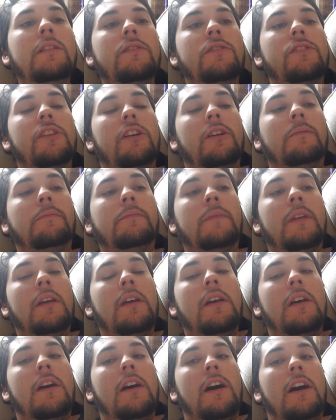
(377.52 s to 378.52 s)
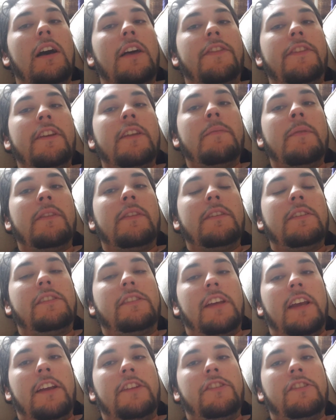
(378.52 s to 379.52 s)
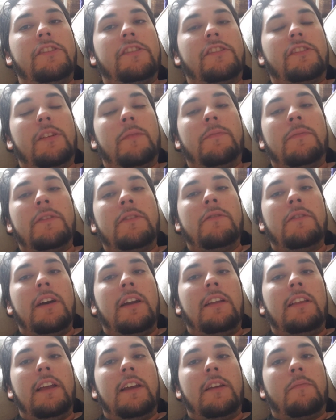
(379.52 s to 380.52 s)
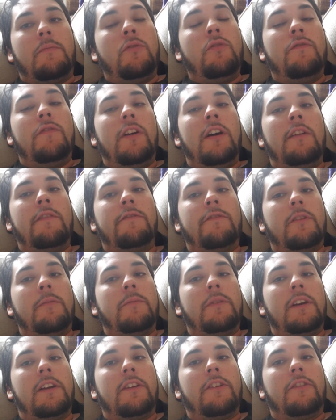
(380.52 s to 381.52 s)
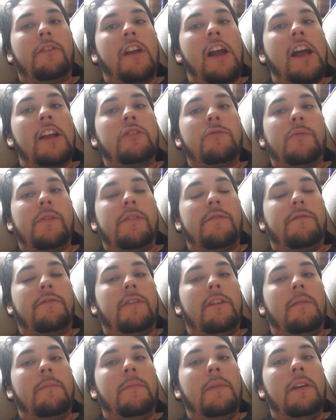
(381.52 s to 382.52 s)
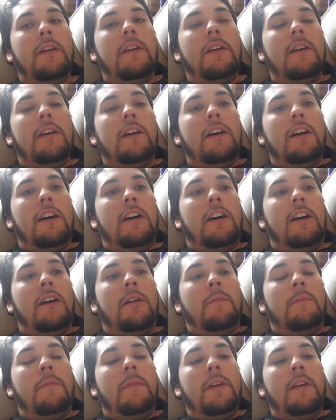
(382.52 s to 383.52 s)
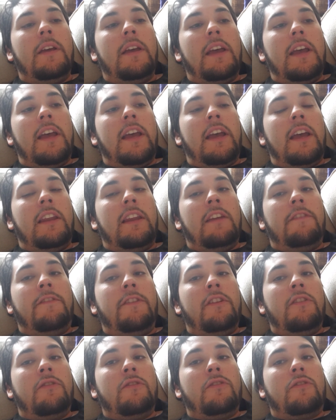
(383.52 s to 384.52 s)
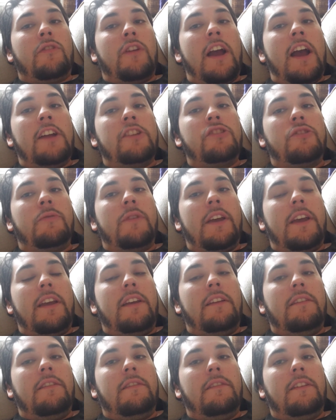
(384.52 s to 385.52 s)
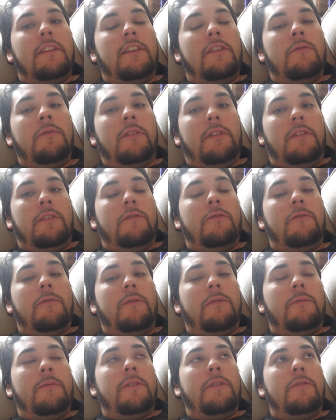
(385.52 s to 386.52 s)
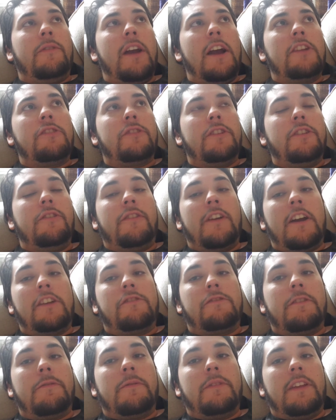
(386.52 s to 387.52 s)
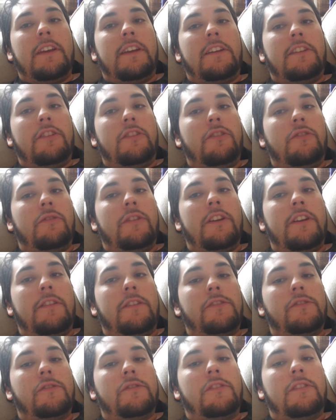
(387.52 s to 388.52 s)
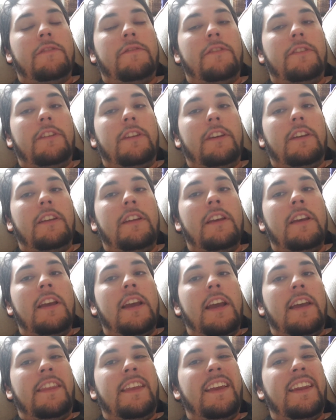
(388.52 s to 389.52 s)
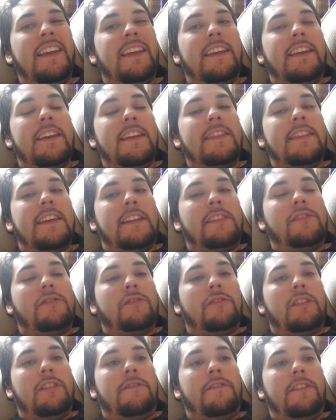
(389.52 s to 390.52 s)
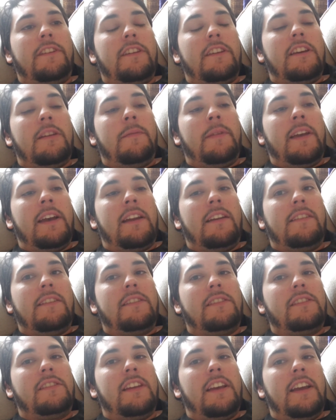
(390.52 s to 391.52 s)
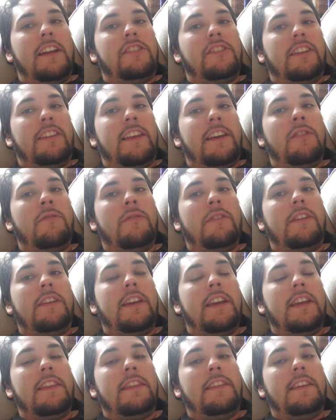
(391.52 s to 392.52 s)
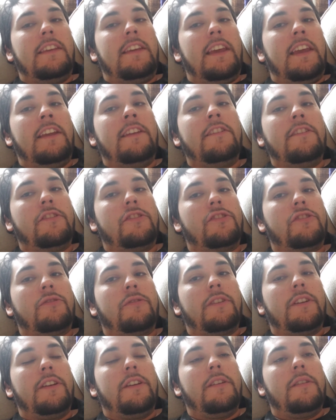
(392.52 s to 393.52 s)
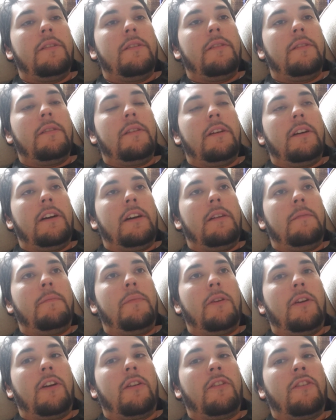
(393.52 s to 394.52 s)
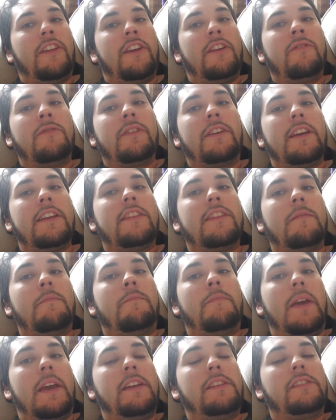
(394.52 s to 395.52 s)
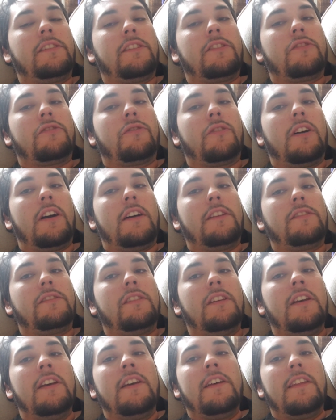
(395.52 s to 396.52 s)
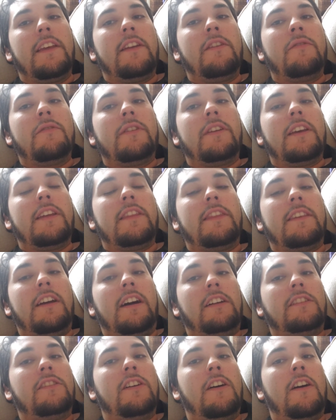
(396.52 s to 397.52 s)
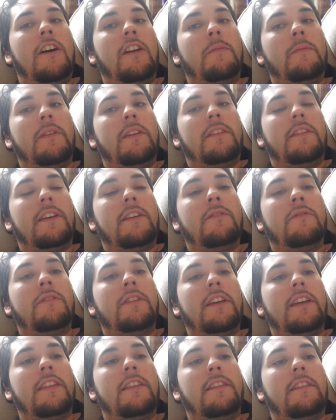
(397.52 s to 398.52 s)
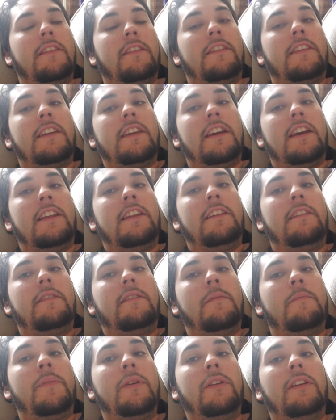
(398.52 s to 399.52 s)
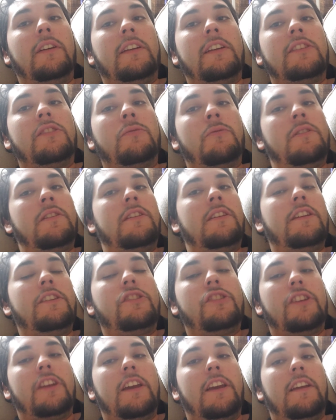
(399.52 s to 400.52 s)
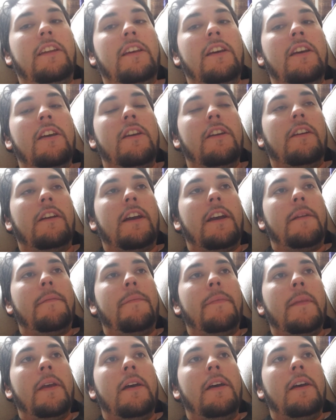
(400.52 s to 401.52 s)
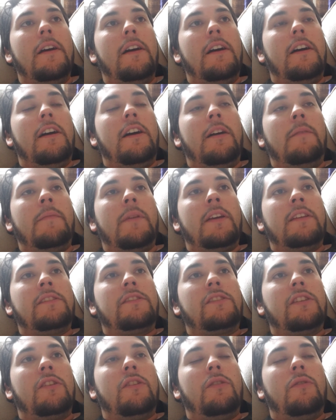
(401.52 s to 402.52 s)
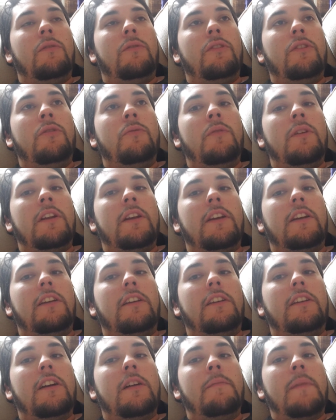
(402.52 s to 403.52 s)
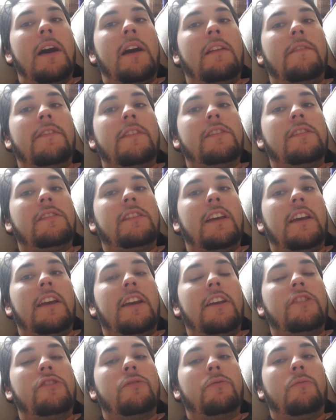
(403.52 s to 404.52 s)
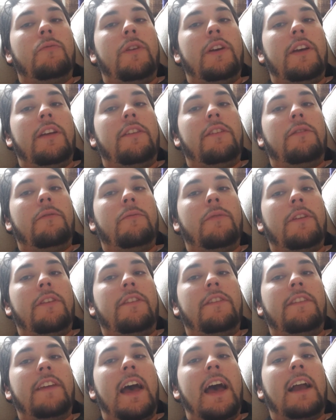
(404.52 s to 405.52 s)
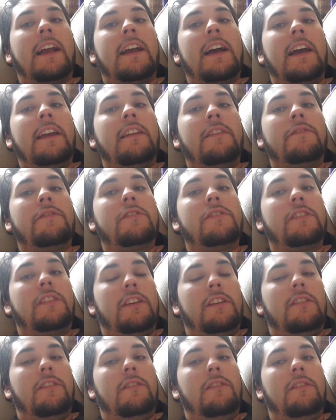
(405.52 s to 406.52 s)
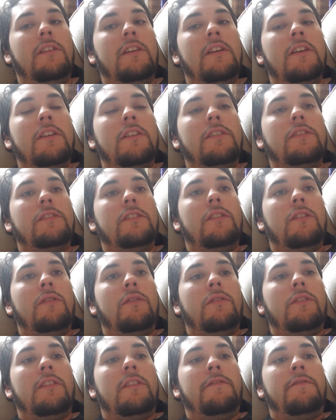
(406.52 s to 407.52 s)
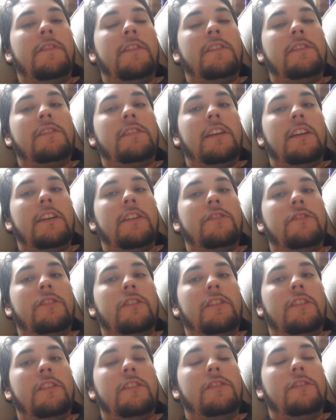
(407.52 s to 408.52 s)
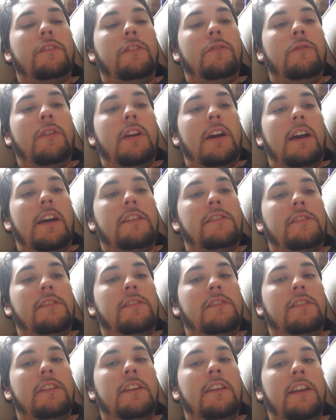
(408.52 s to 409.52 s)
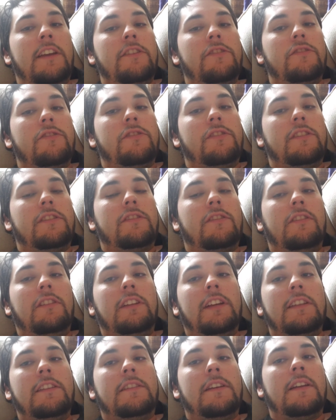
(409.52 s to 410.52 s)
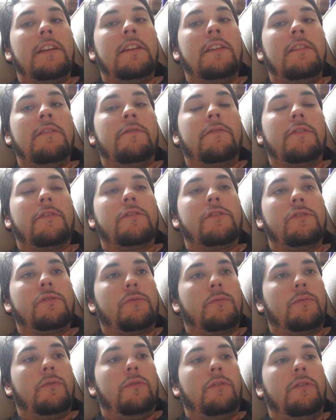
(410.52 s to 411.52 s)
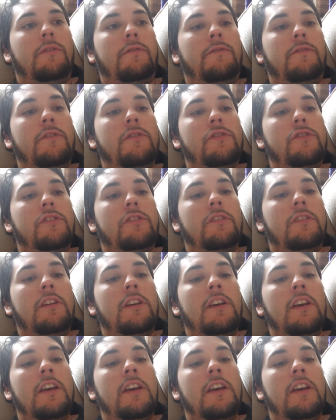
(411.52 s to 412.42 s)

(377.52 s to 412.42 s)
So think about these stages as something you got to move on from. You got to graduate from. And if you don't graduate, and when you graduate with a degree or certificate, and they didn't get that certificate coming out of this stage. They don't get the industry part, or they don't get the basic trust. They don't get the autonomy. They don't get the ability to initiate, right? And so you want to come out of this stage with that kind of skill. So the 5th stage is you guys. It's teenagers. It's called identity versus role confusion.